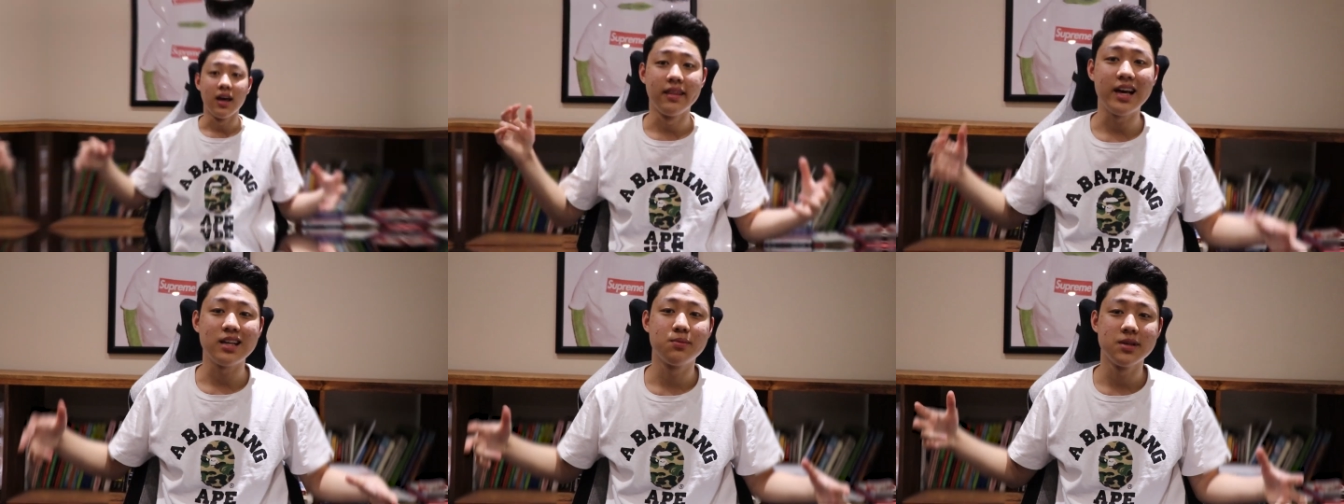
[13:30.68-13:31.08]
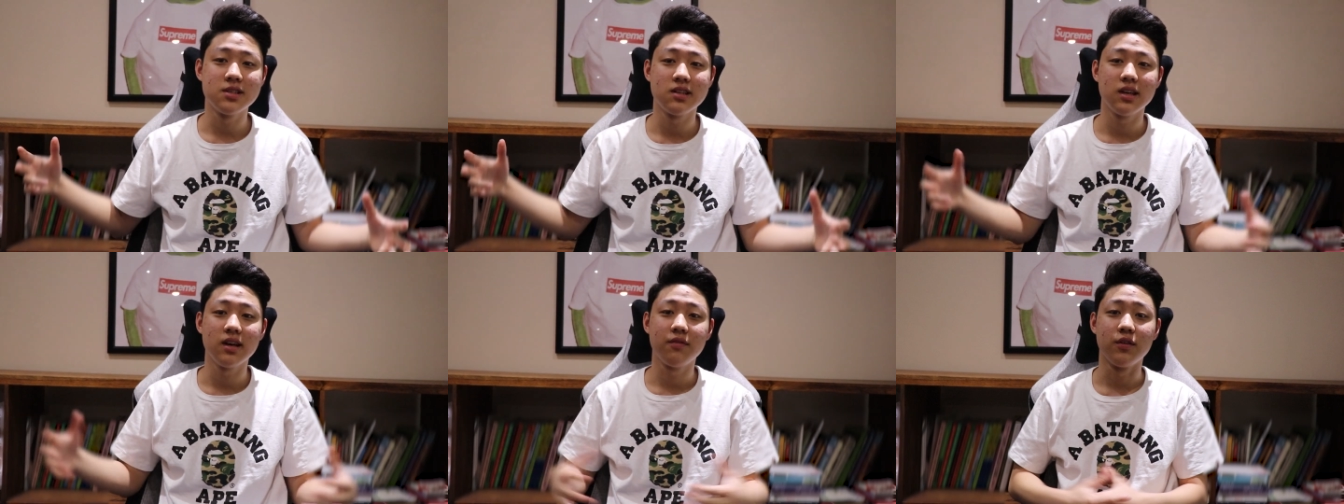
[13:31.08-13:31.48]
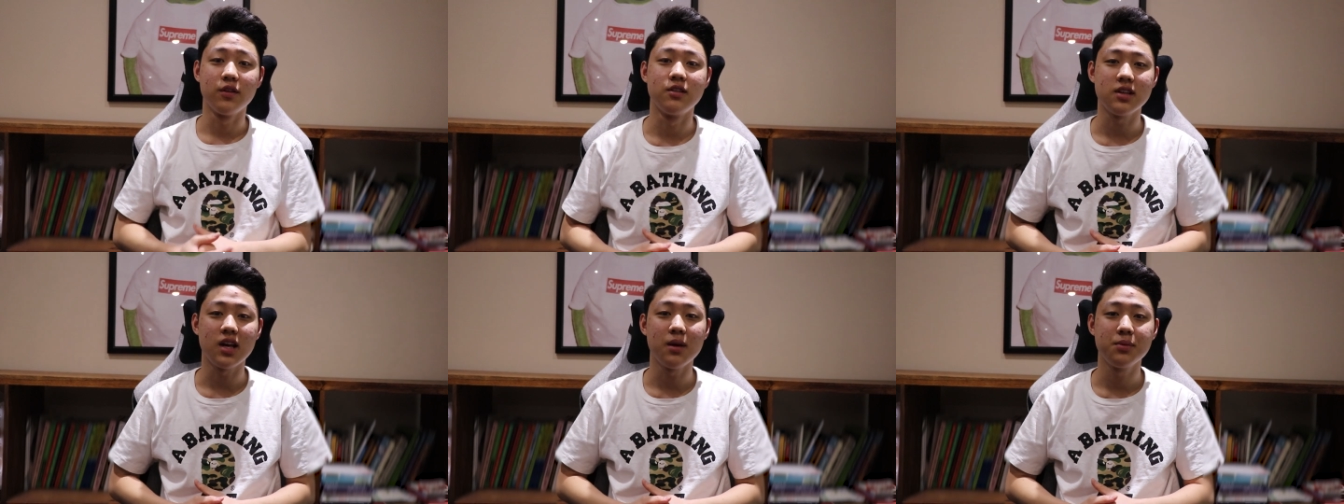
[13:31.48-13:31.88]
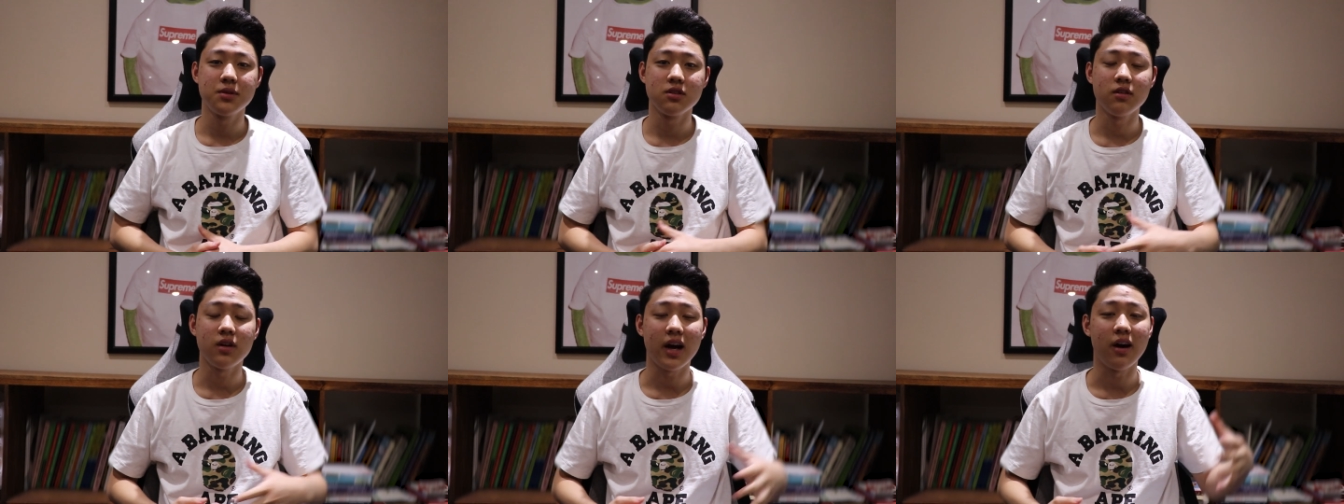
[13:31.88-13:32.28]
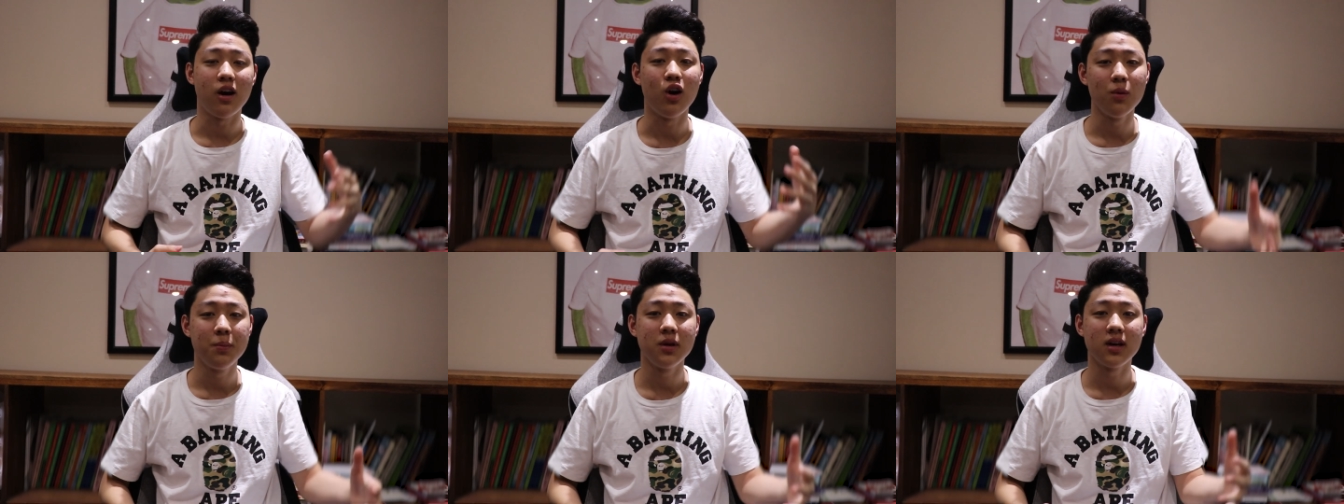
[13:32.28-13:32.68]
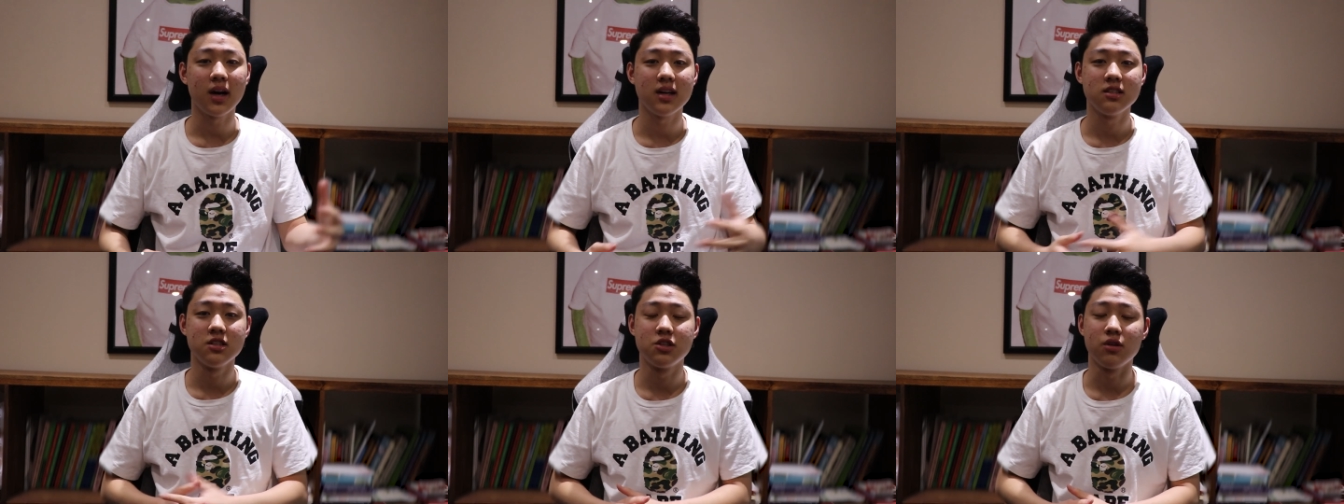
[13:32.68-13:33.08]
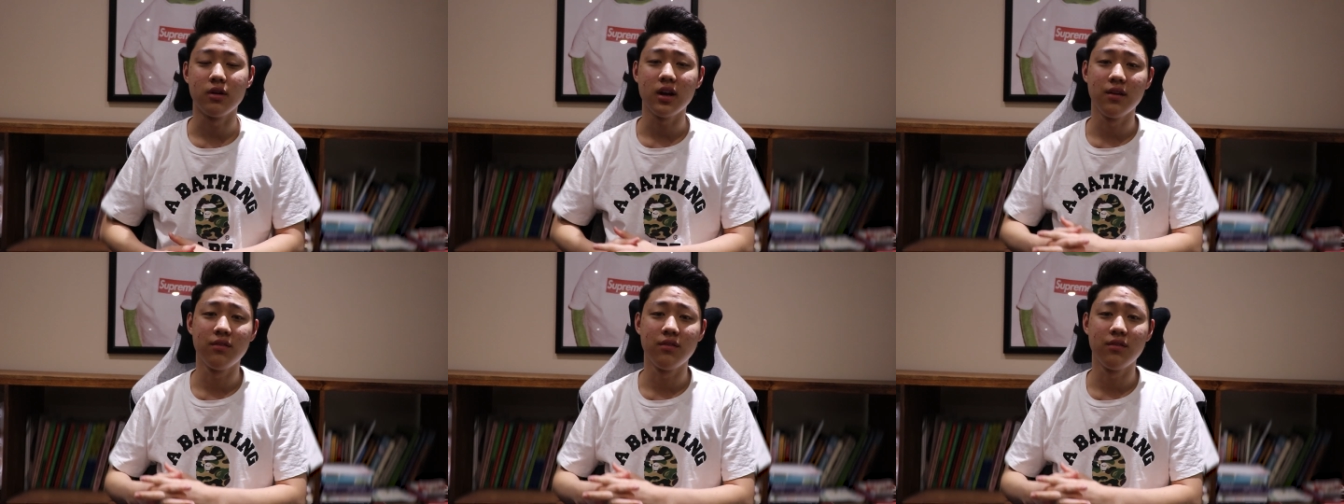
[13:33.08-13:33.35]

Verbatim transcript: And that's basically it for this episode. I hope you guys enjoyed.